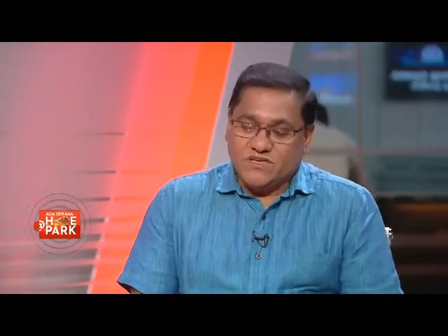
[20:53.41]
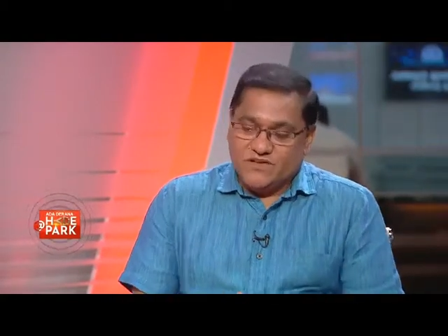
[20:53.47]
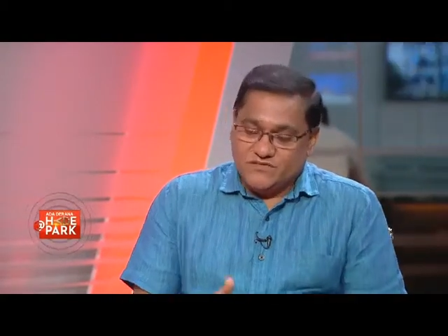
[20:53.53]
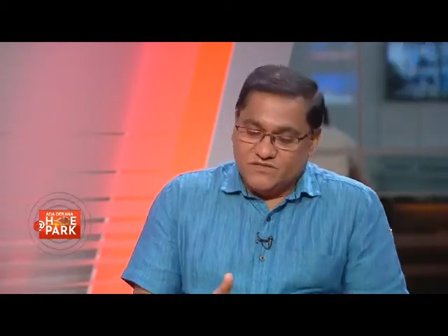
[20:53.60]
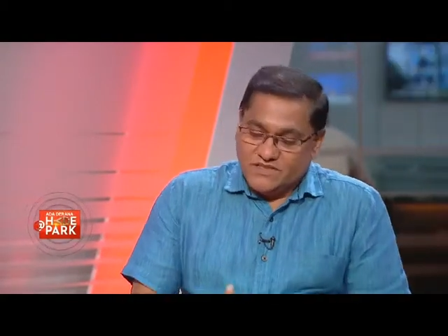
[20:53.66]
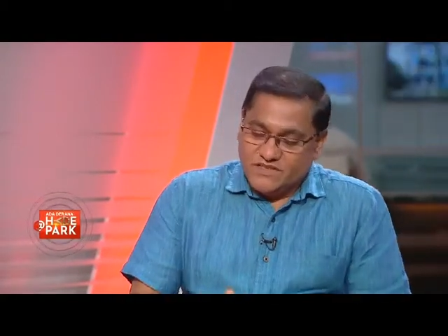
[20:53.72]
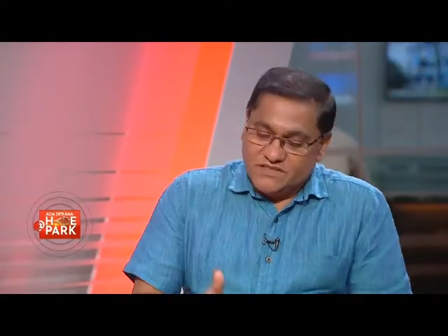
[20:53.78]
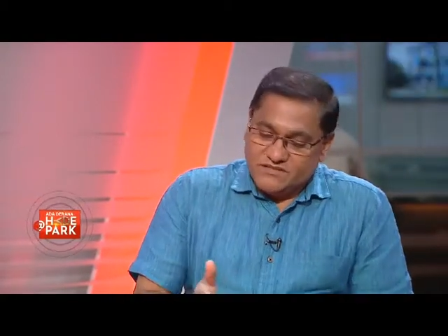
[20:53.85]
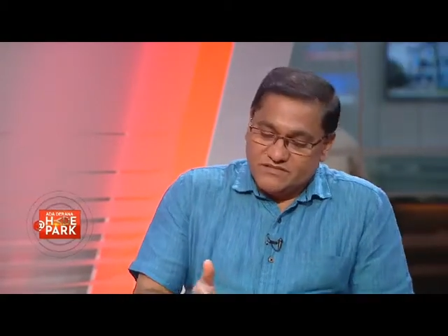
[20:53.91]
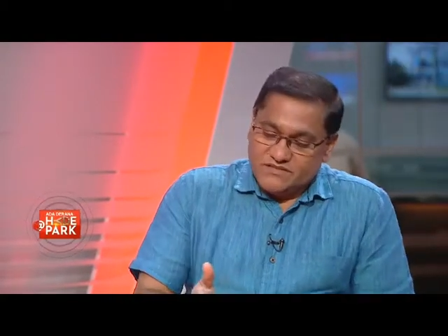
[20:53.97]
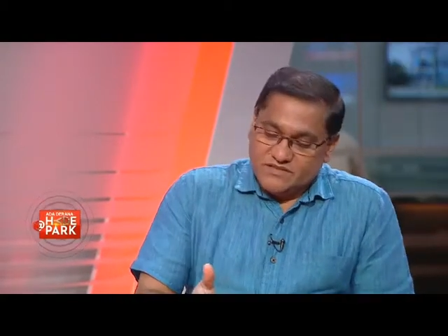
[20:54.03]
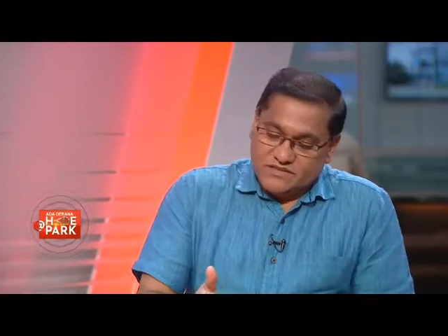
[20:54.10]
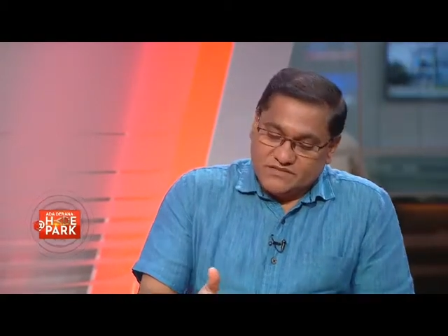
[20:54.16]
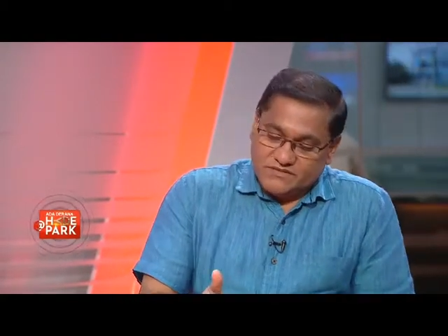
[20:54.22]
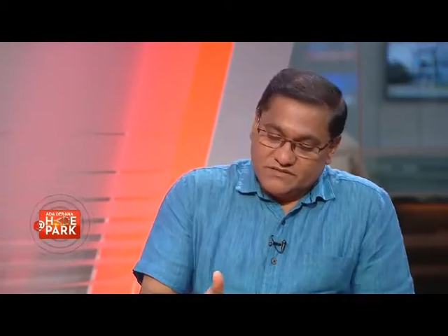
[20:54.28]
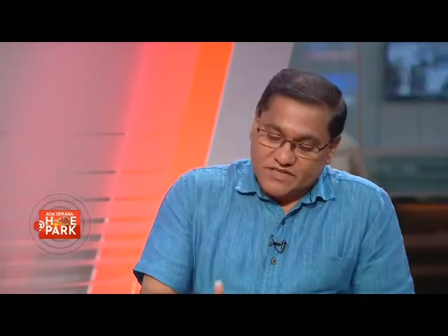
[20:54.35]
Within
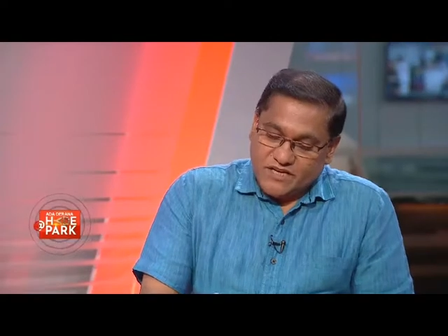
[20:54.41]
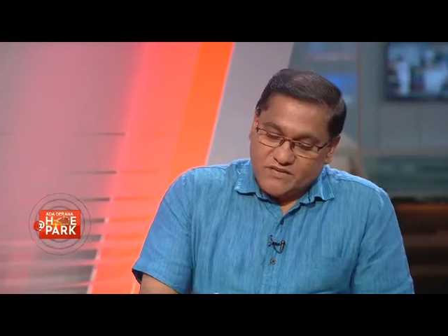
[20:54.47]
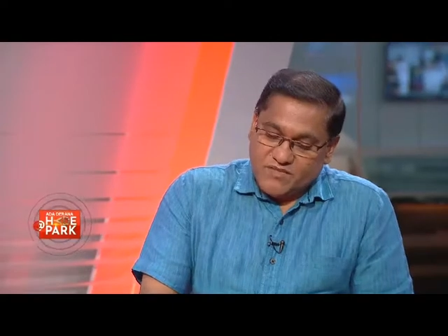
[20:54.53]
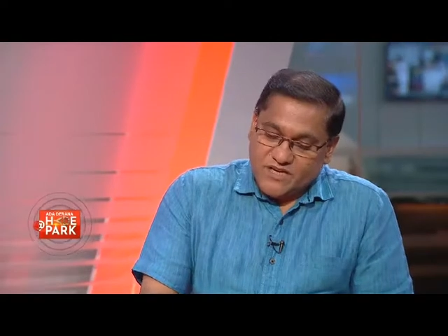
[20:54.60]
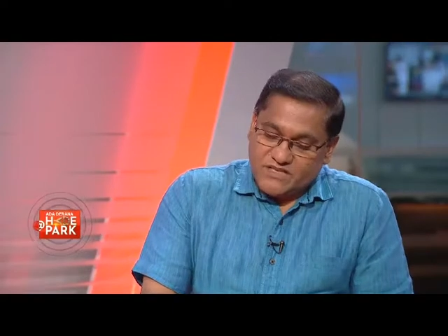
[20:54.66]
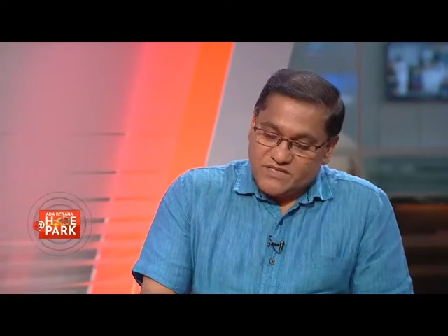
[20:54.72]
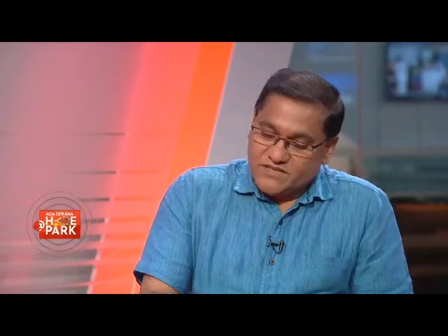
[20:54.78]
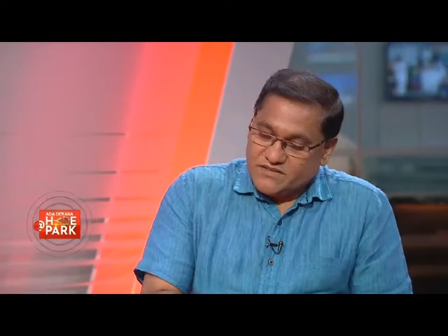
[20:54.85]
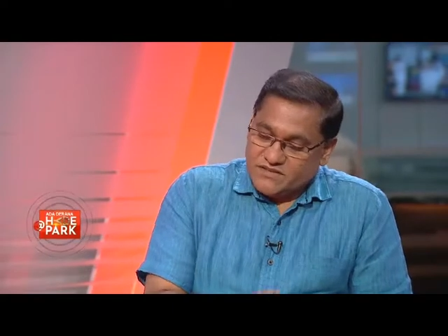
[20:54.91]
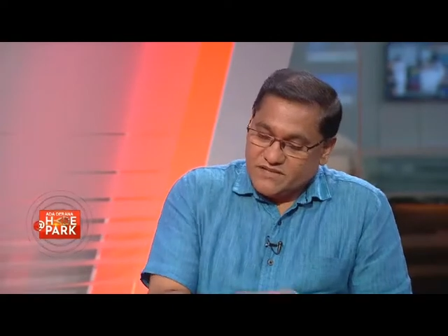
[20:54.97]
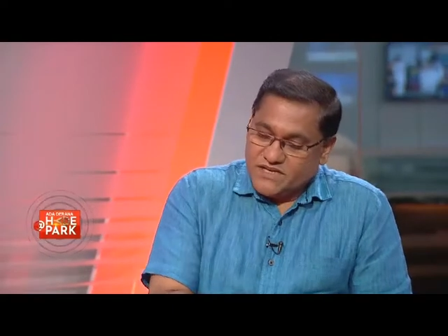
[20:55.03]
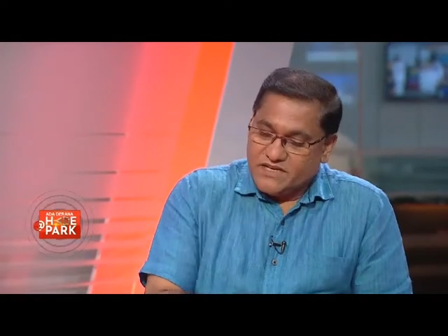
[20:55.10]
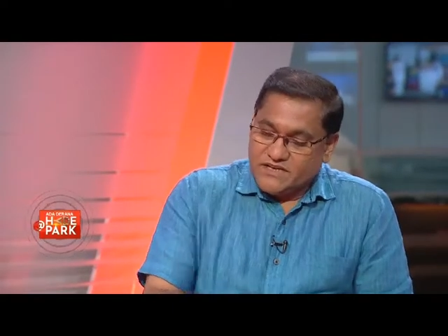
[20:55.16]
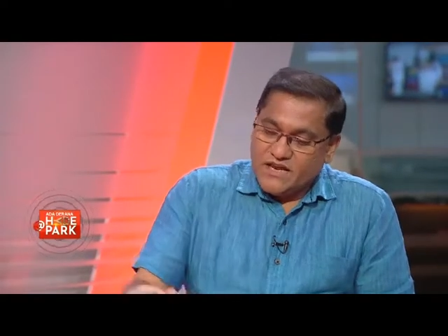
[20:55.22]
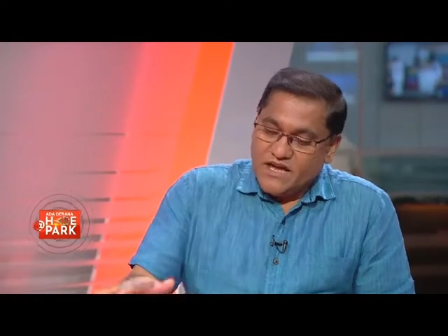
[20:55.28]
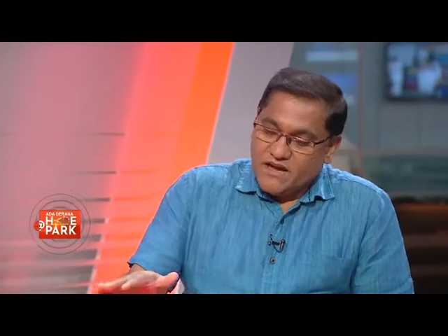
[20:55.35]
3 months,
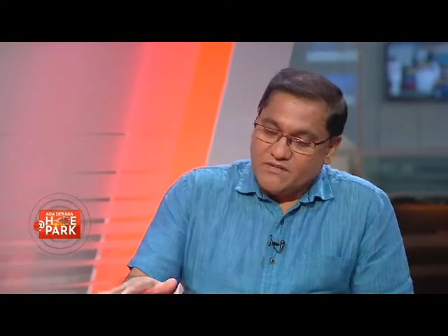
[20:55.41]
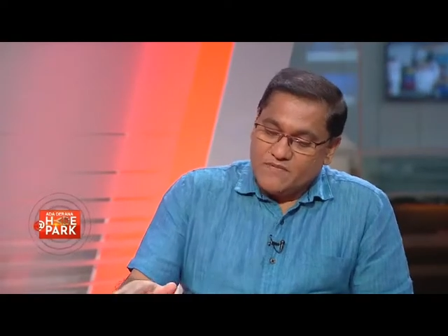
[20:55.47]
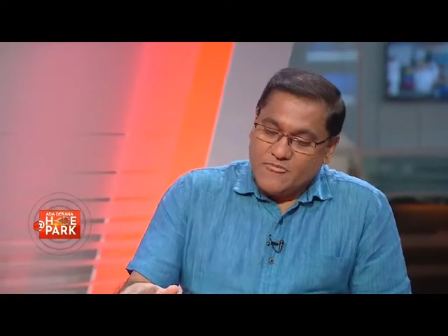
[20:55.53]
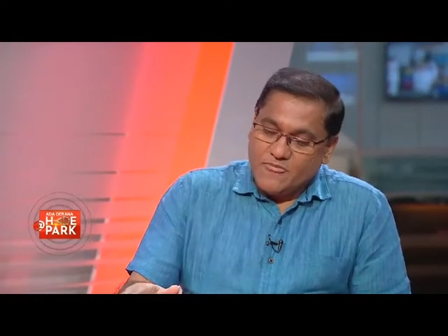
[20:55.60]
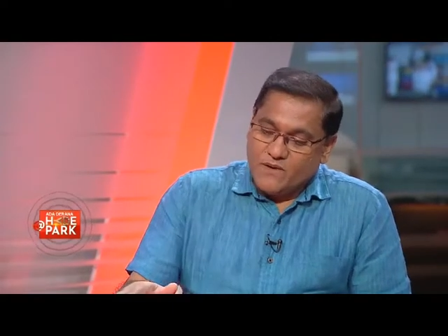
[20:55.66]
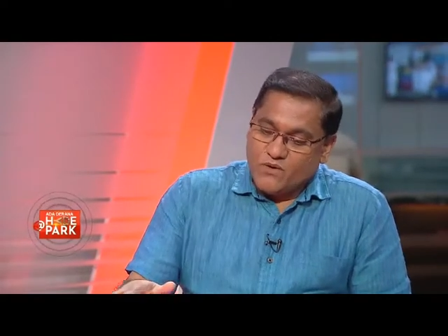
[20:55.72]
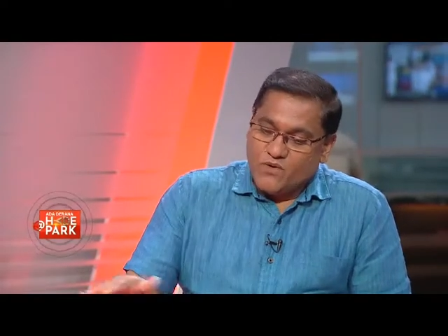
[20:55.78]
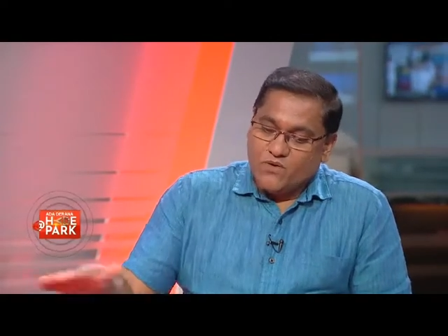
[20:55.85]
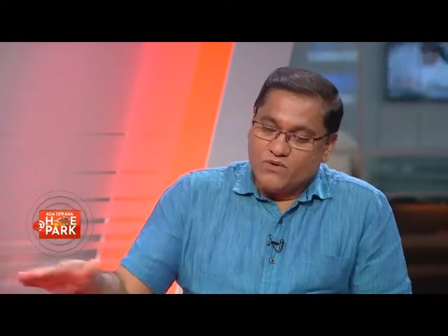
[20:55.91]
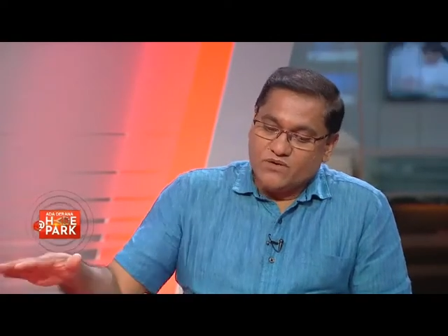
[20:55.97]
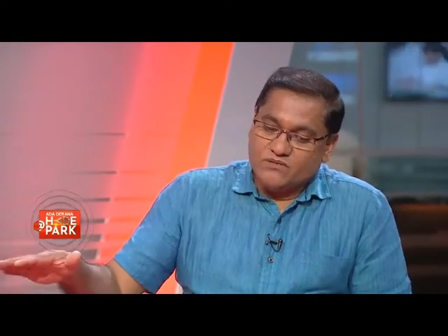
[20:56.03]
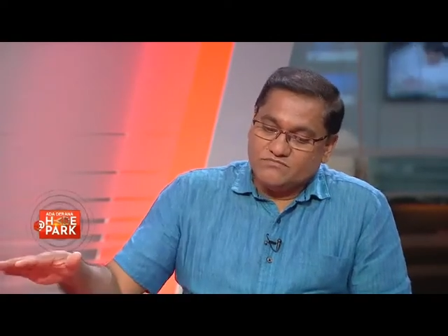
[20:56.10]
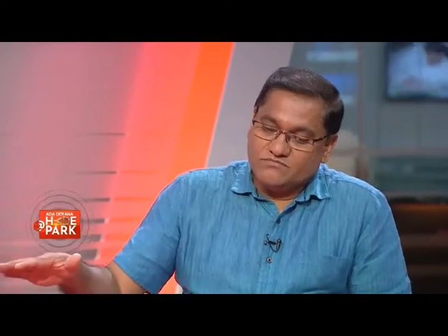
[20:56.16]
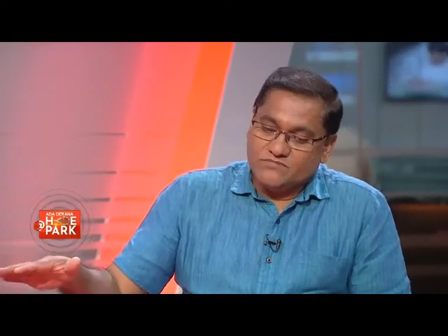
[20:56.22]
declare all